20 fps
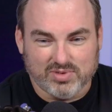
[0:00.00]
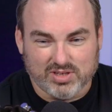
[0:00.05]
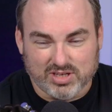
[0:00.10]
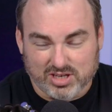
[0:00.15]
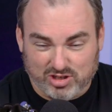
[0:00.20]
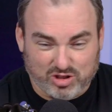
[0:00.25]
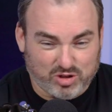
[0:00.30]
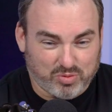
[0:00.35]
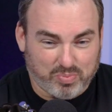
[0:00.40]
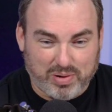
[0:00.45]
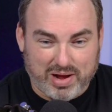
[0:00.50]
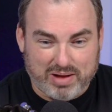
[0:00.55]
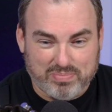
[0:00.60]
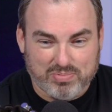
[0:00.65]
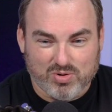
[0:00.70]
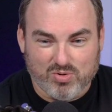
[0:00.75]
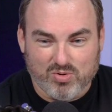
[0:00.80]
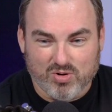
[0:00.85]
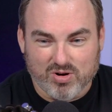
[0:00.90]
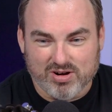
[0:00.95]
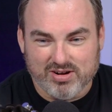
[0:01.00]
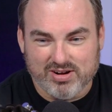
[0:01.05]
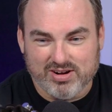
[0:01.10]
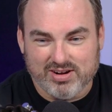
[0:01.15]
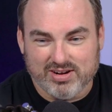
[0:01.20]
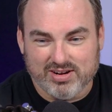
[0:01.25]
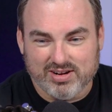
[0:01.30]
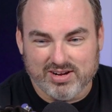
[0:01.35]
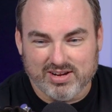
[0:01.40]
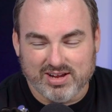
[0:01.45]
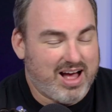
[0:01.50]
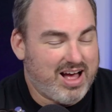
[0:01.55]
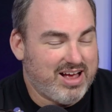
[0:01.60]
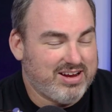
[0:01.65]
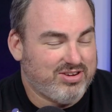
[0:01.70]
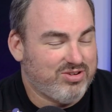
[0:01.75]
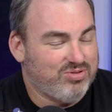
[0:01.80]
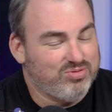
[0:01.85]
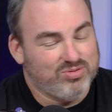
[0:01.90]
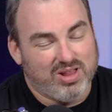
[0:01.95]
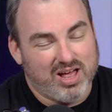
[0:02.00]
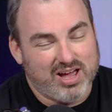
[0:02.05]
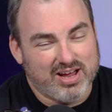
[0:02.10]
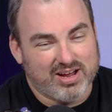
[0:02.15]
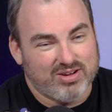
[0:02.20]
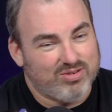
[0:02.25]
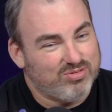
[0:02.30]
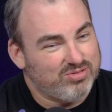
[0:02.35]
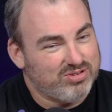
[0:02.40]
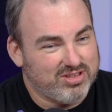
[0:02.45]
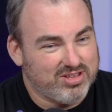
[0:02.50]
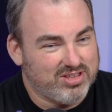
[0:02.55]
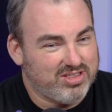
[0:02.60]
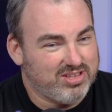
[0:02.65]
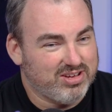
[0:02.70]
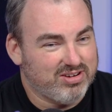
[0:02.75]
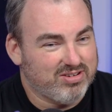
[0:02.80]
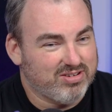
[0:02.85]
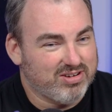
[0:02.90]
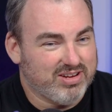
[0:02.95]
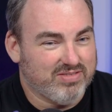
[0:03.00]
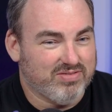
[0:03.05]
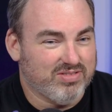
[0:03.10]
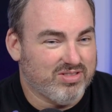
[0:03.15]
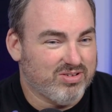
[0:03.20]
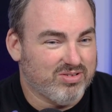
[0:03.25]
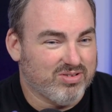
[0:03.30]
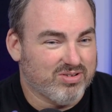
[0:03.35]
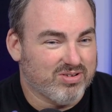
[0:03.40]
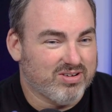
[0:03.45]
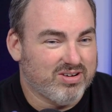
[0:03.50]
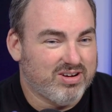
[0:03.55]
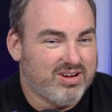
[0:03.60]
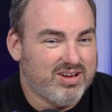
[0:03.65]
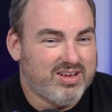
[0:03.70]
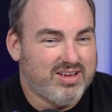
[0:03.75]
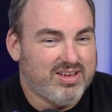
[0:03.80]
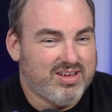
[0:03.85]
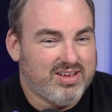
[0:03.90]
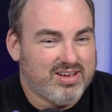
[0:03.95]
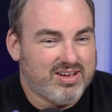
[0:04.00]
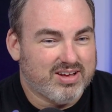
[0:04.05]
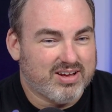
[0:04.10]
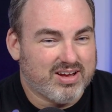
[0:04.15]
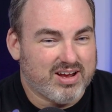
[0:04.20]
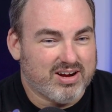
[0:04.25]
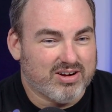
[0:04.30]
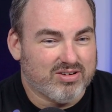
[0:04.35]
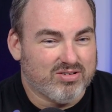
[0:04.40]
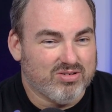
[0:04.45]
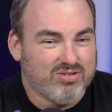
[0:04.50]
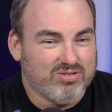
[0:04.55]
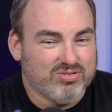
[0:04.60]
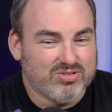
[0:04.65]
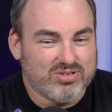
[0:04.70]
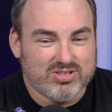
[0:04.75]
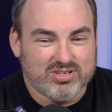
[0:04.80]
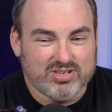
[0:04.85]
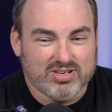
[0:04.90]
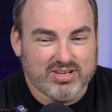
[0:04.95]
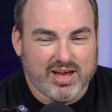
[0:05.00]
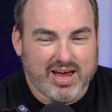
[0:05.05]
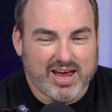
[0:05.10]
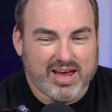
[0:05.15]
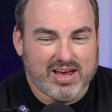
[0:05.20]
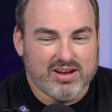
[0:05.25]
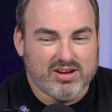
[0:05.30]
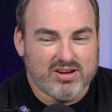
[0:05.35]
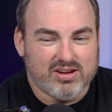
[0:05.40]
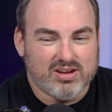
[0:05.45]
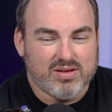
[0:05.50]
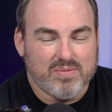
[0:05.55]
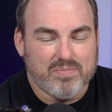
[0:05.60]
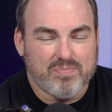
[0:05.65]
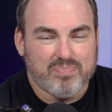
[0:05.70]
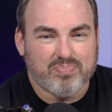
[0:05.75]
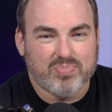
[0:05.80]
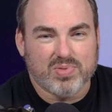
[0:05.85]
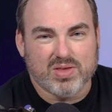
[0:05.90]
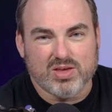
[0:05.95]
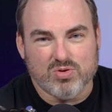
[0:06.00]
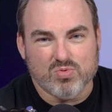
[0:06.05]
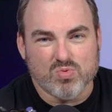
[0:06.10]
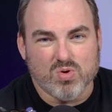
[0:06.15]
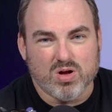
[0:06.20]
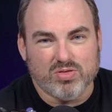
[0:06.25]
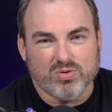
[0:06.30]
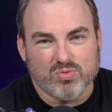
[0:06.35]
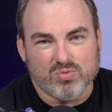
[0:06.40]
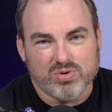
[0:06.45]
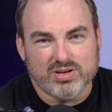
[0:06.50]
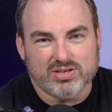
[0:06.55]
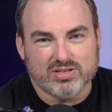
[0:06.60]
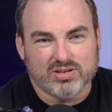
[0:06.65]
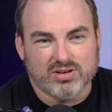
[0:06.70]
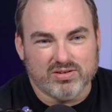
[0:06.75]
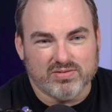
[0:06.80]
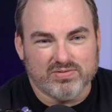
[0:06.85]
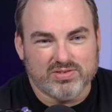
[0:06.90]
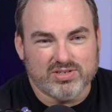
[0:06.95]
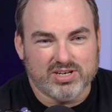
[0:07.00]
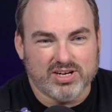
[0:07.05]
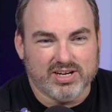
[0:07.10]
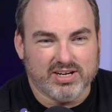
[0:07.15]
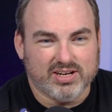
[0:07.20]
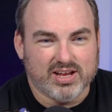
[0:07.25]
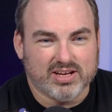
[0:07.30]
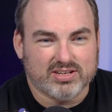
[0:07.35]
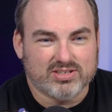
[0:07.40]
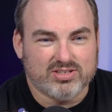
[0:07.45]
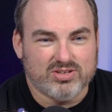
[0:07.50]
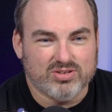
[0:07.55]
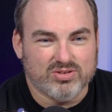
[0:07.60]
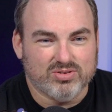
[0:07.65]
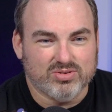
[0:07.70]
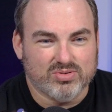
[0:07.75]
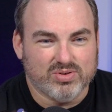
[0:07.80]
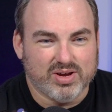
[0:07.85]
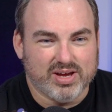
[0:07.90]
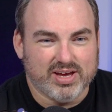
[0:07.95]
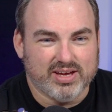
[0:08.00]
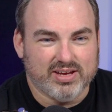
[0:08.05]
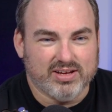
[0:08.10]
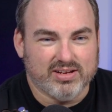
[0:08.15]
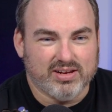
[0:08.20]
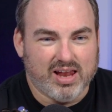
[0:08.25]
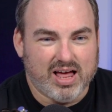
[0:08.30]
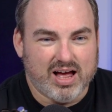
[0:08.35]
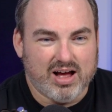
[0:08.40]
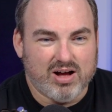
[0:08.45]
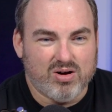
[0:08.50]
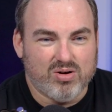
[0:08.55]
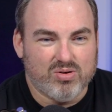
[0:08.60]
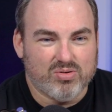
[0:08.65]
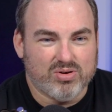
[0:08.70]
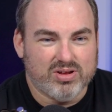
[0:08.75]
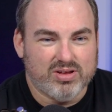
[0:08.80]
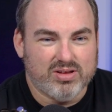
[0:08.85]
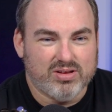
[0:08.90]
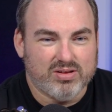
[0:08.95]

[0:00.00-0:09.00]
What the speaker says: Get your popcorn. I do like going to the theater, even though they're kind of gross. And you run the risk of sitting next to a loud